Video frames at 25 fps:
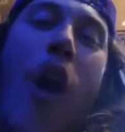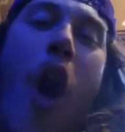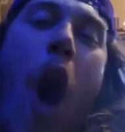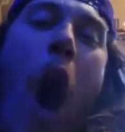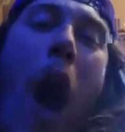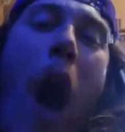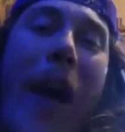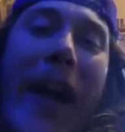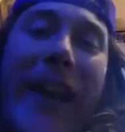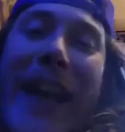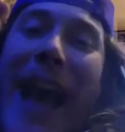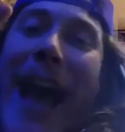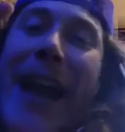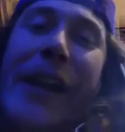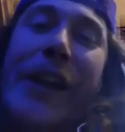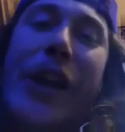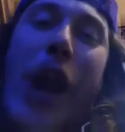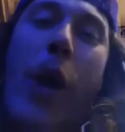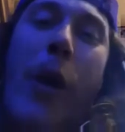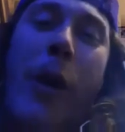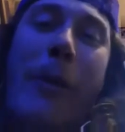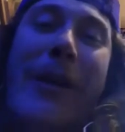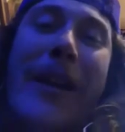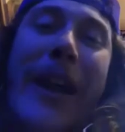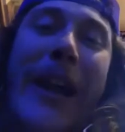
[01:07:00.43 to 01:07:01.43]
of
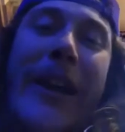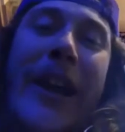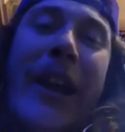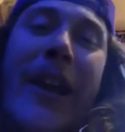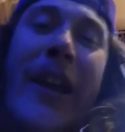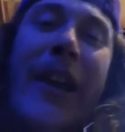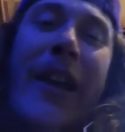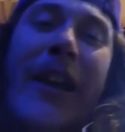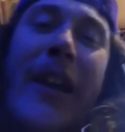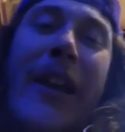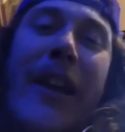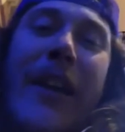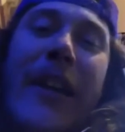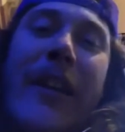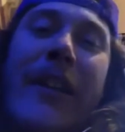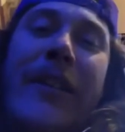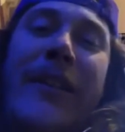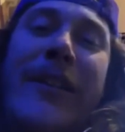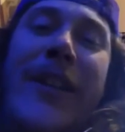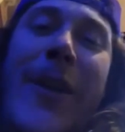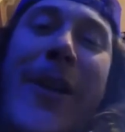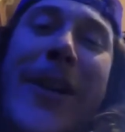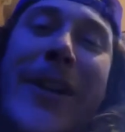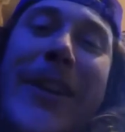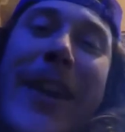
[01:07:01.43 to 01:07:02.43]
nowhere be like,
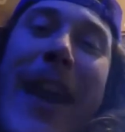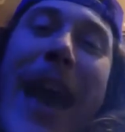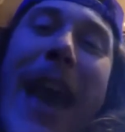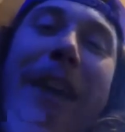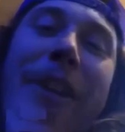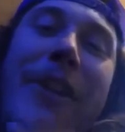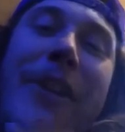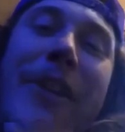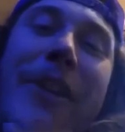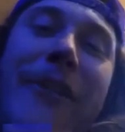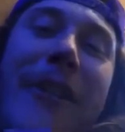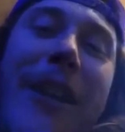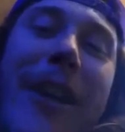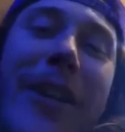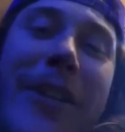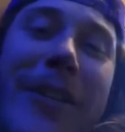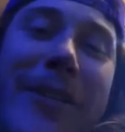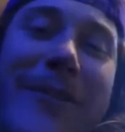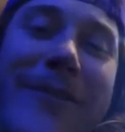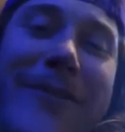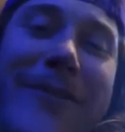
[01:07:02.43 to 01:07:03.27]
no, yeah, you're right.